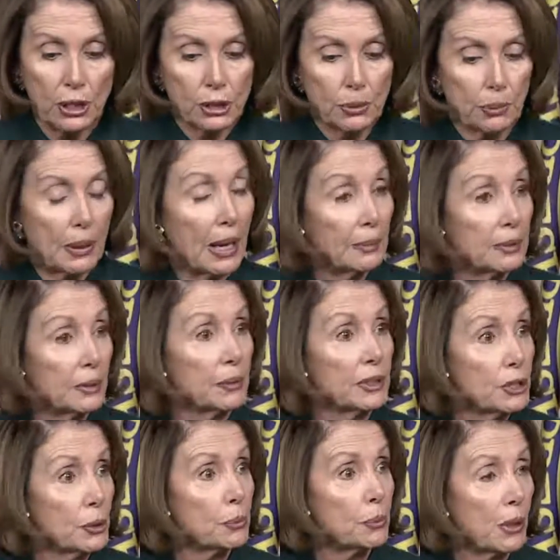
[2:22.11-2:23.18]
we
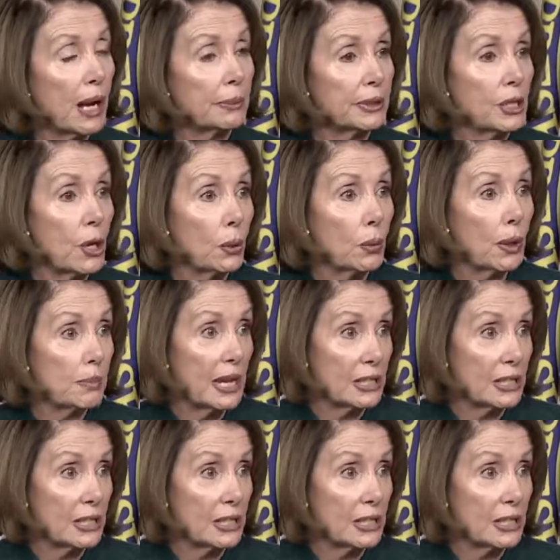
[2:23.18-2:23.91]
should probably know what